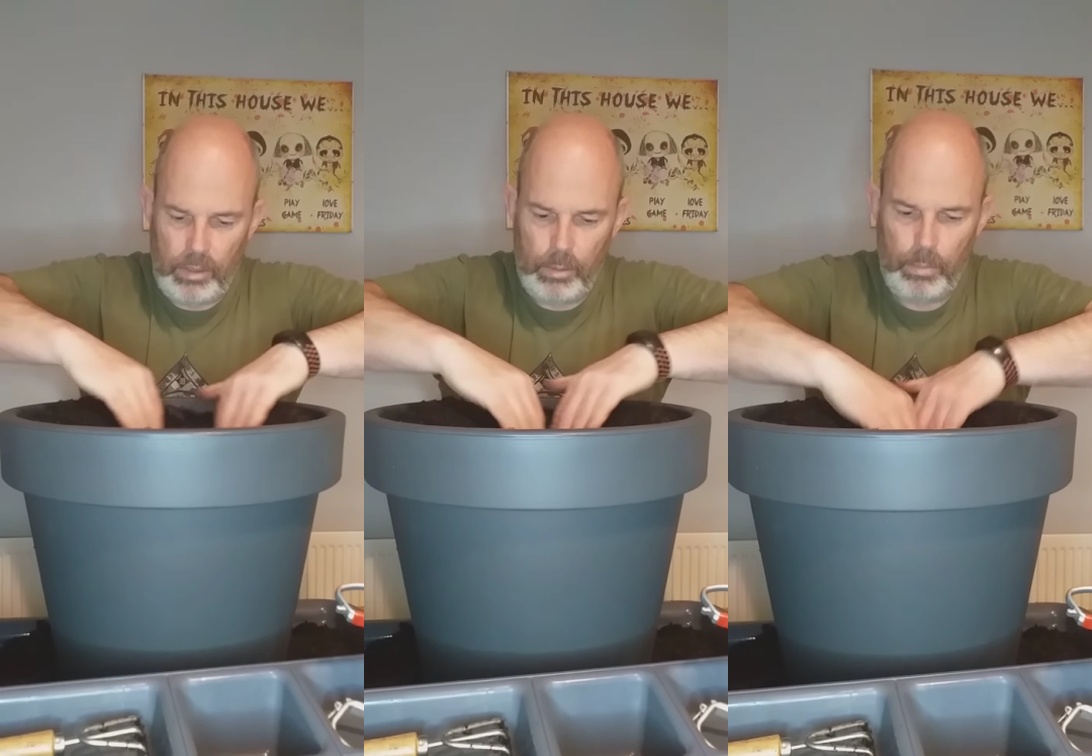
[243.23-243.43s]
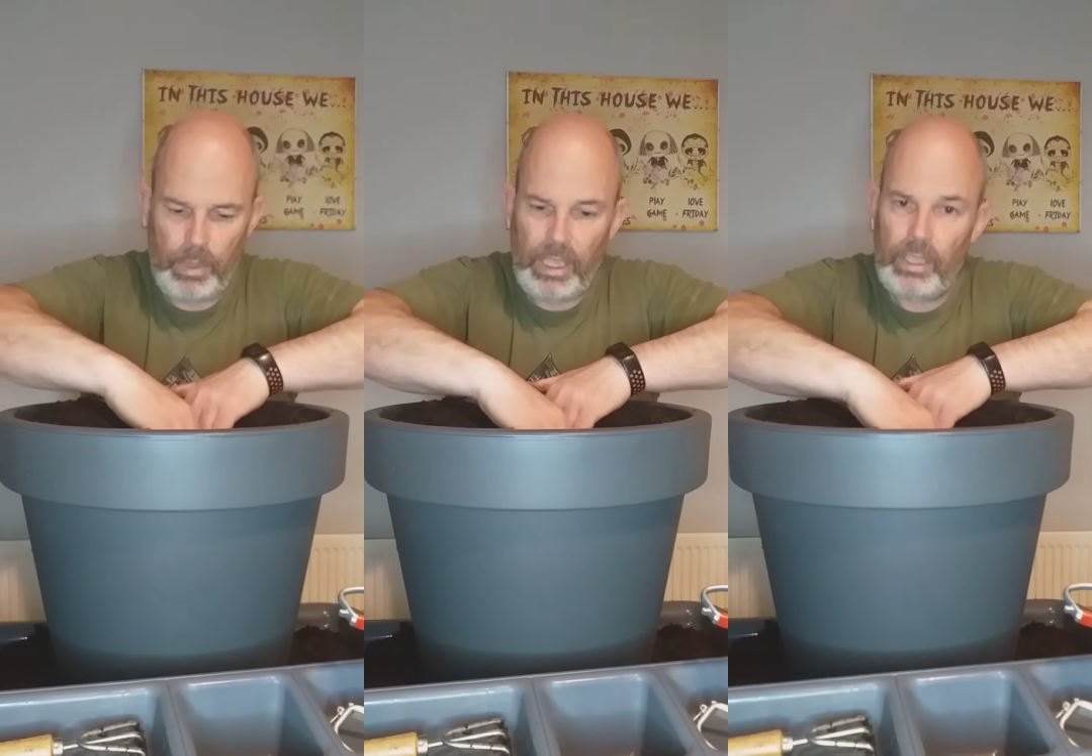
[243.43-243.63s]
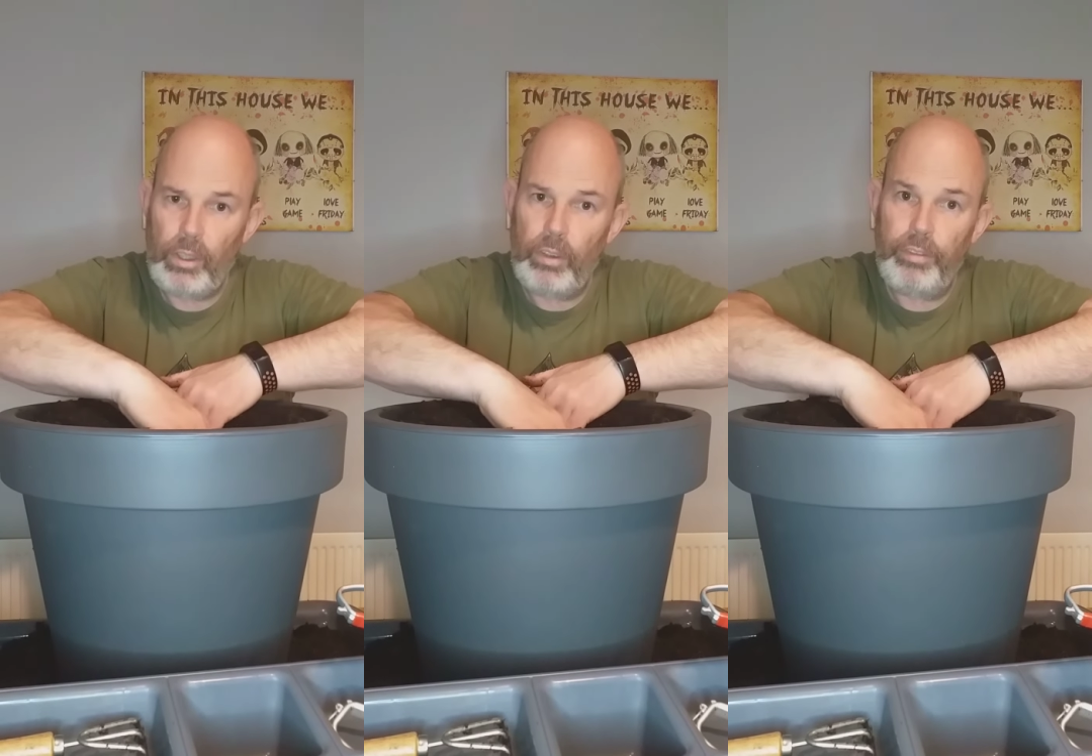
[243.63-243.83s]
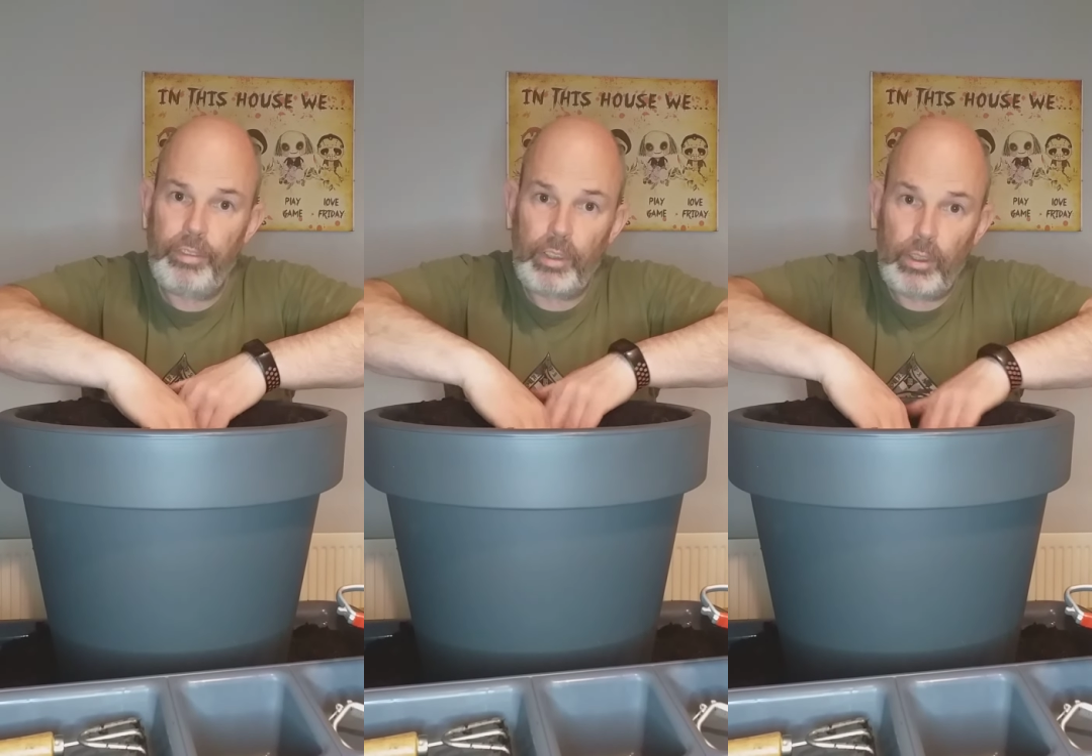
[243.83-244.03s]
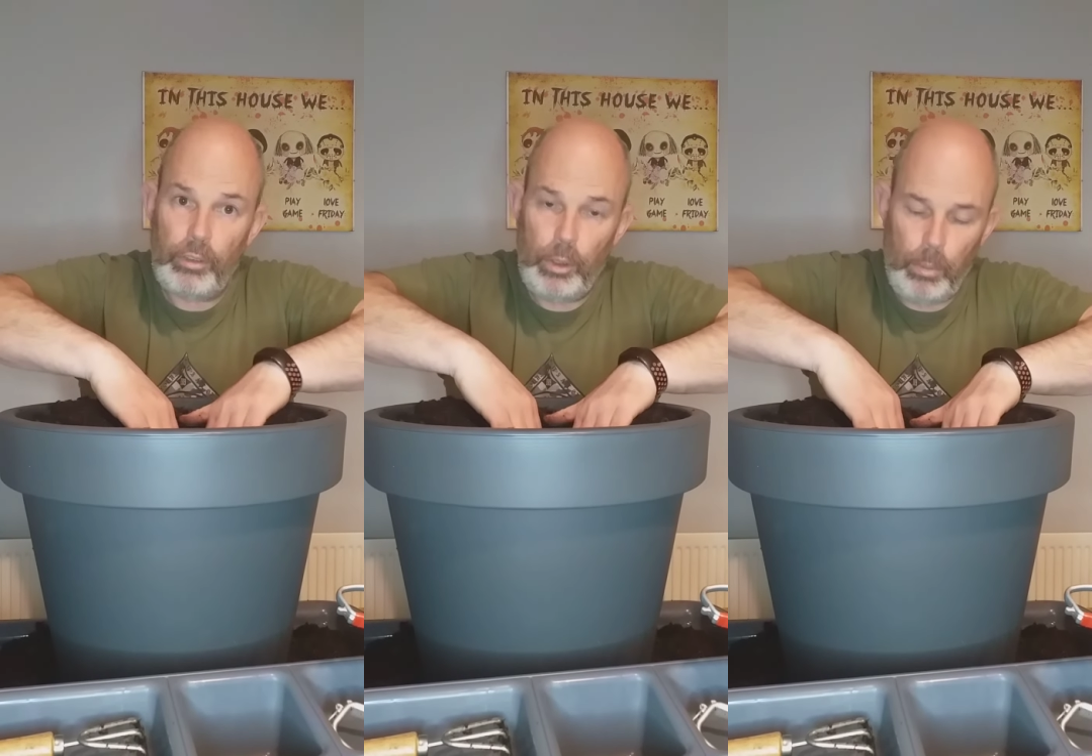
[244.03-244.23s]
Big enough for
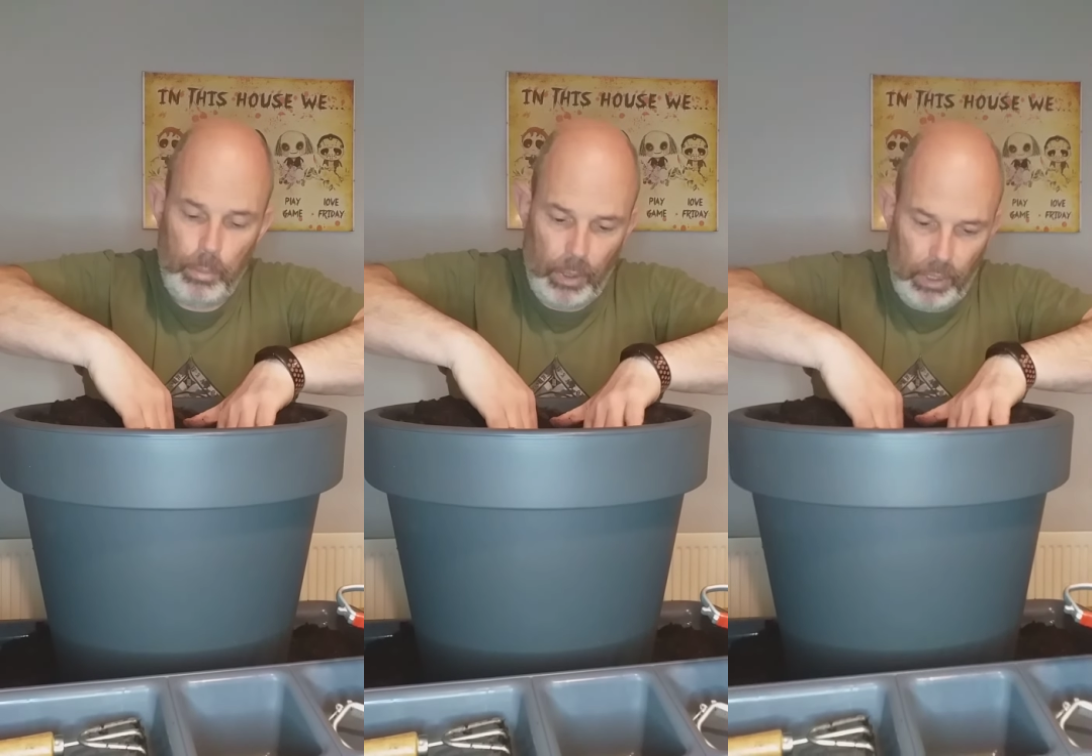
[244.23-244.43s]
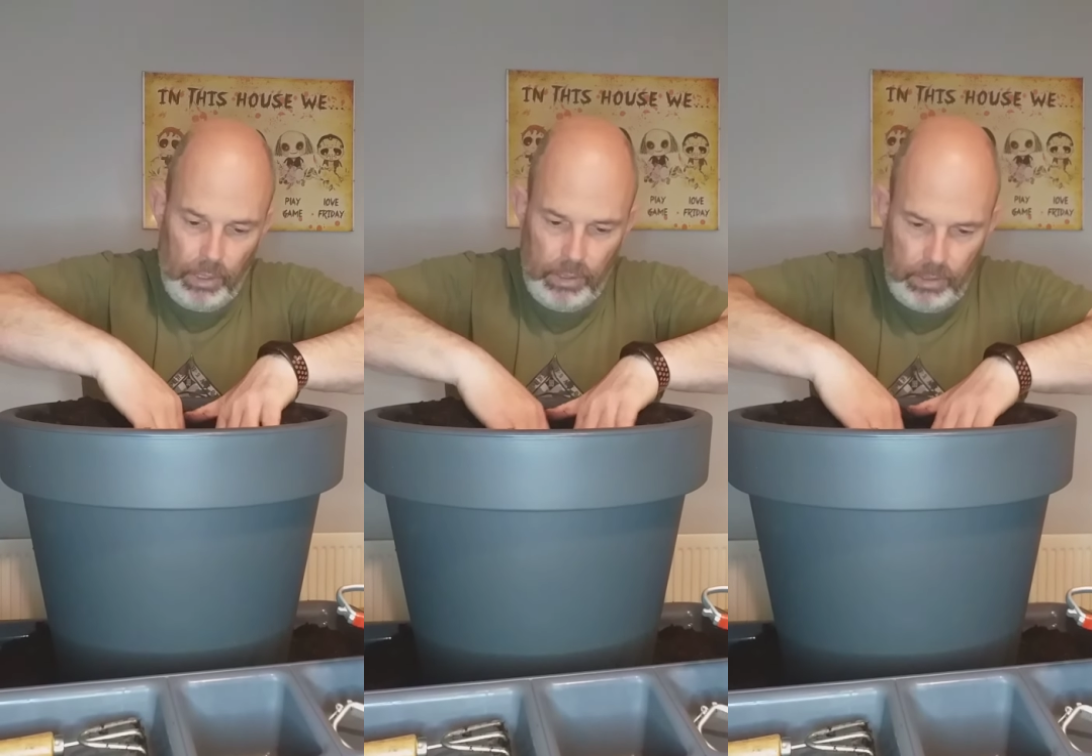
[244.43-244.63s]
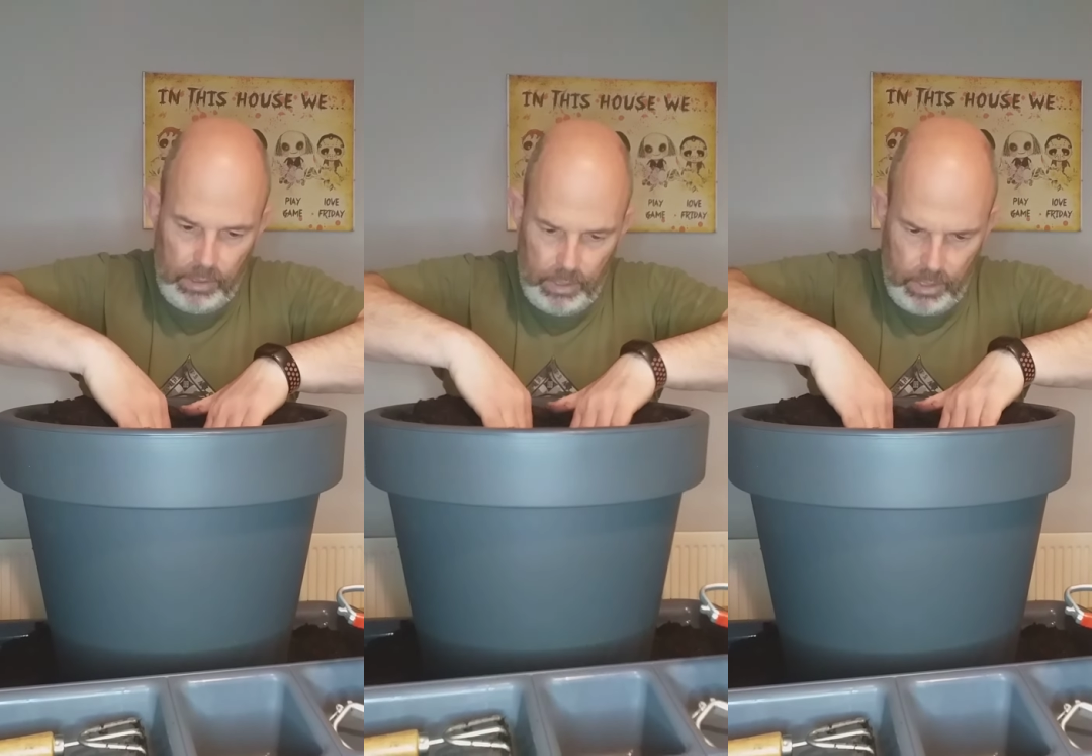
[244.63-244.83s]
the root ball,